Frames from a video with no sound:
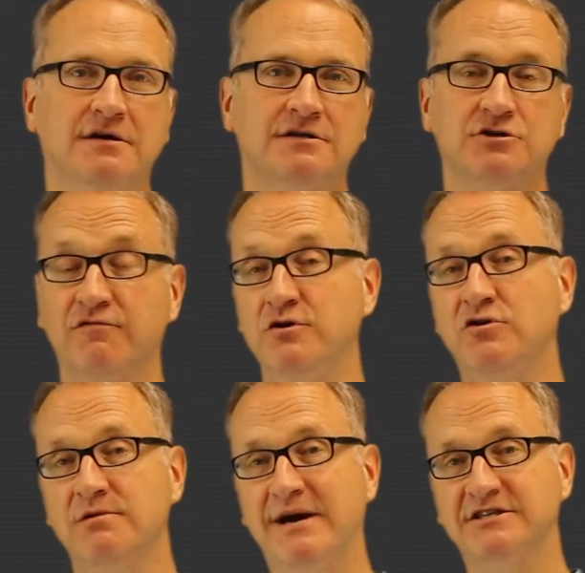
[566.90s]
So if you
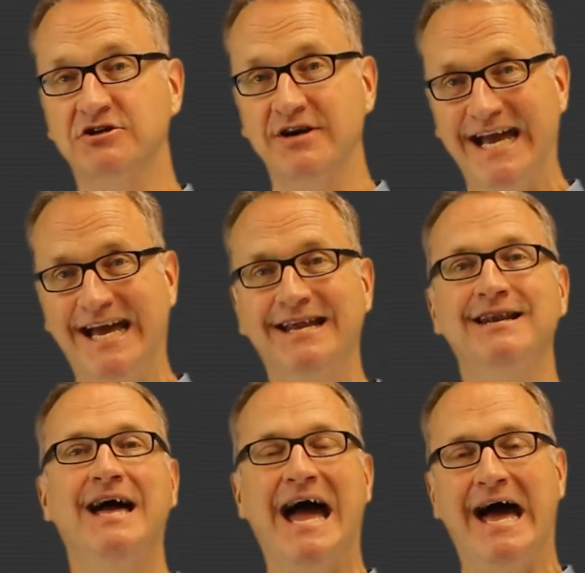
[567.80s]
can measure
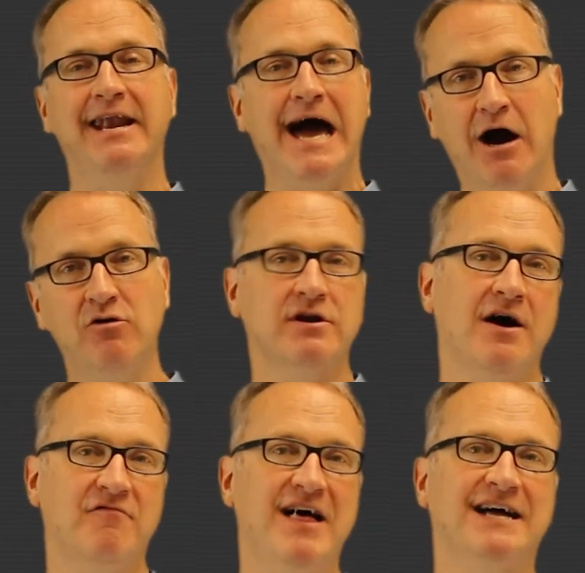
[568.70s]
in and out
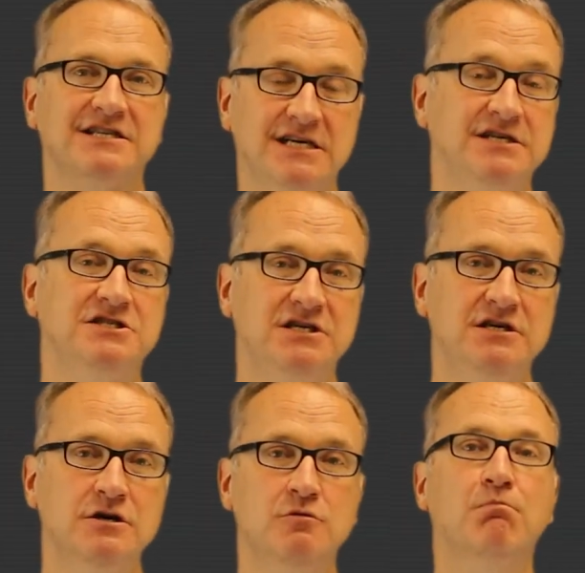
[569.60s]
of that
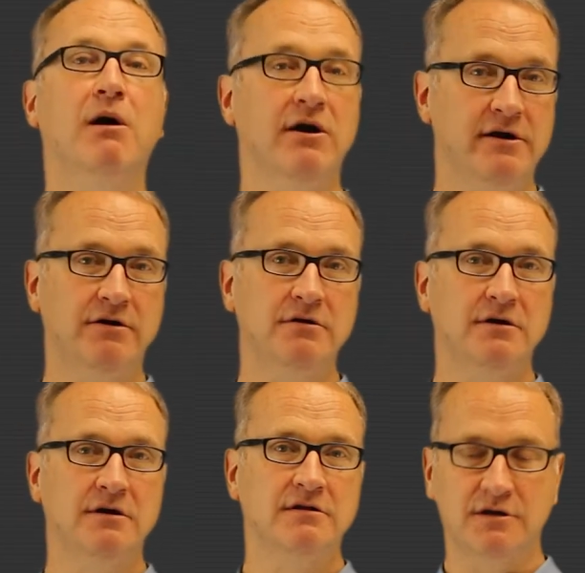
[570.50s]
TGU burner,
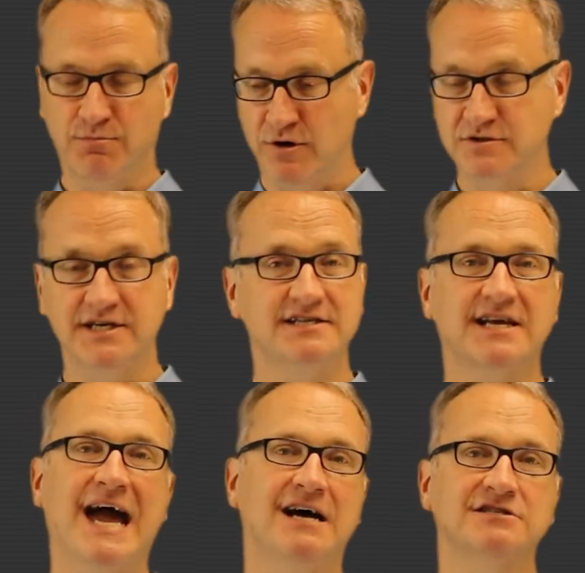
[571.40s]
the process
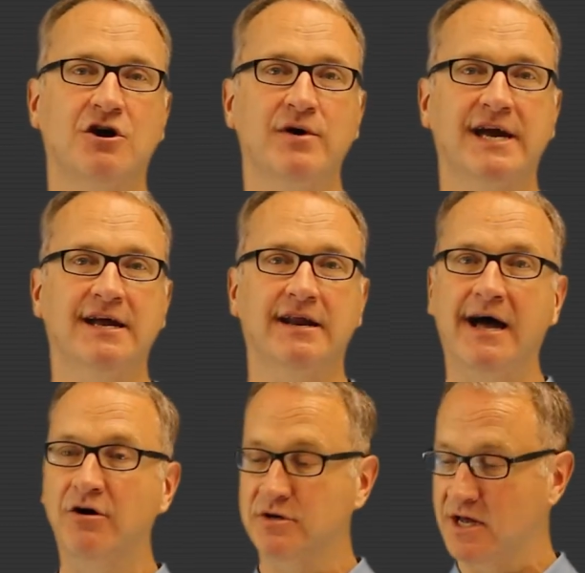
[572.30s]
gas going in and
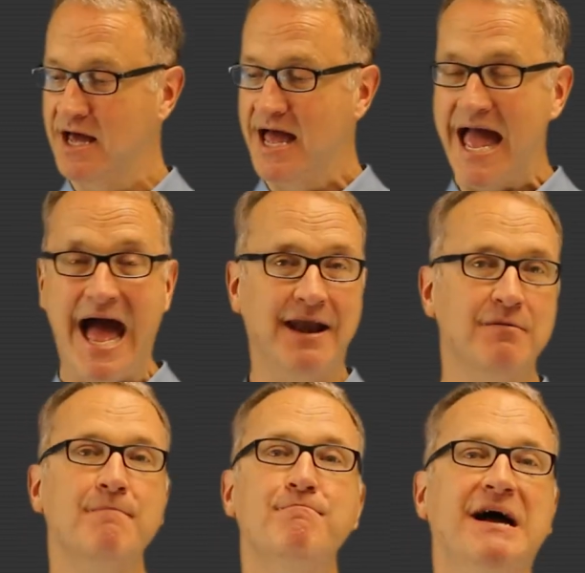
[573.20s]
out,
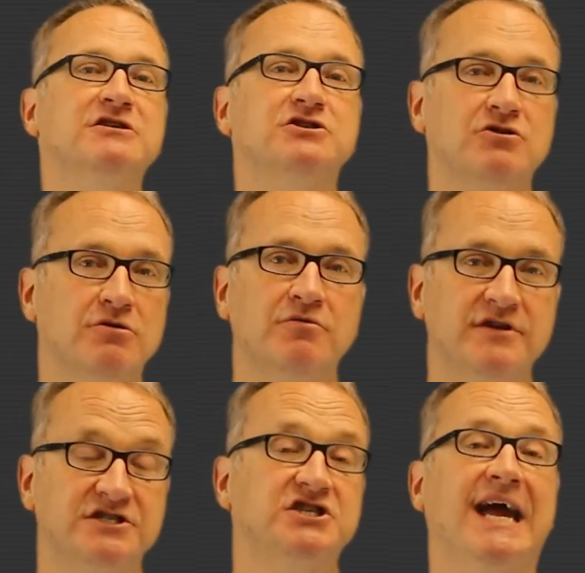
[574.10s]
and measure
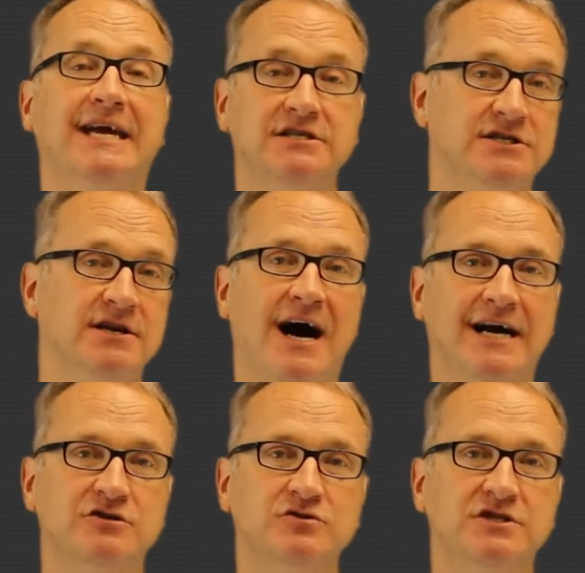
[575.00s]
the change in
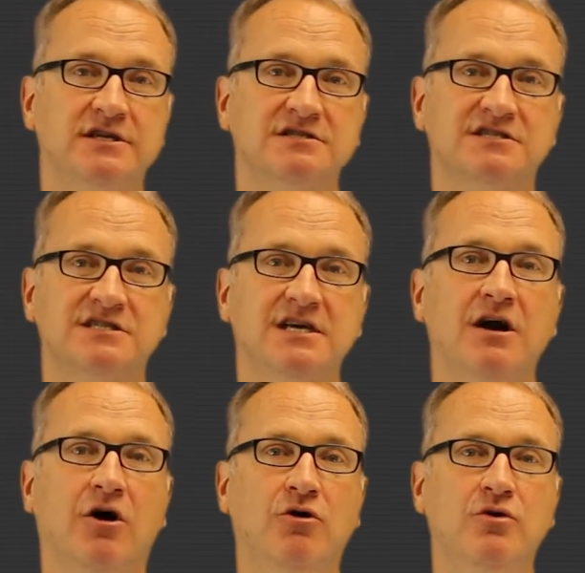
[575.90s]
hydrogen and
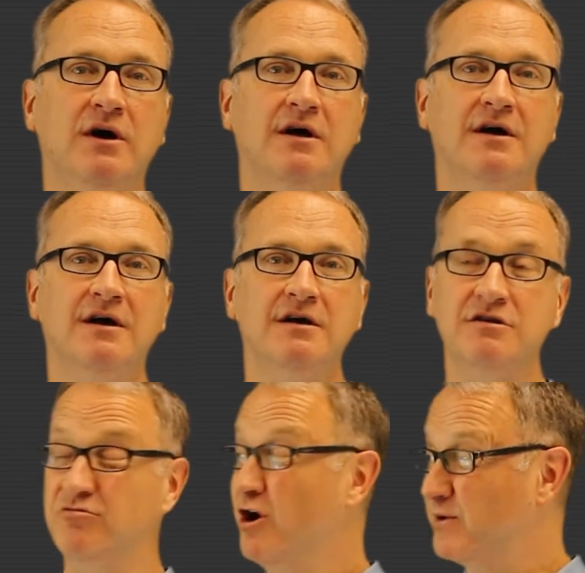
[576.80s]
CO,
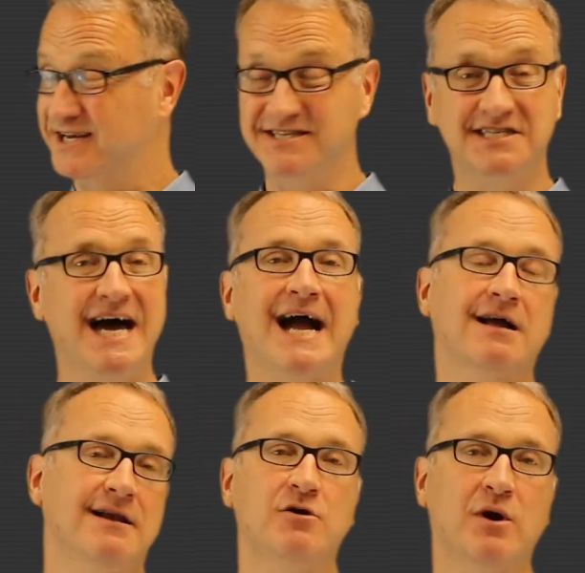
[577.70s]
you know
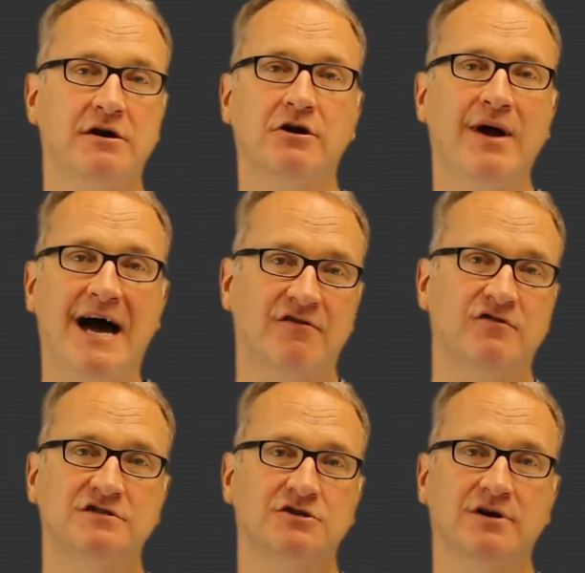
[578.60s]
exactly where you're at
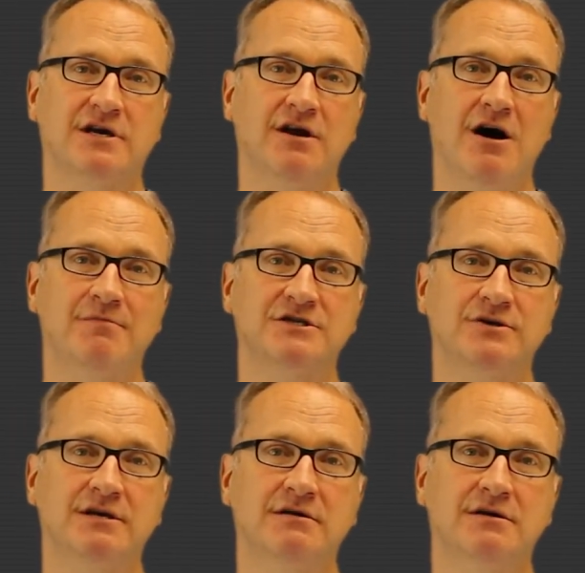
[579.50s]
for stoichiometry.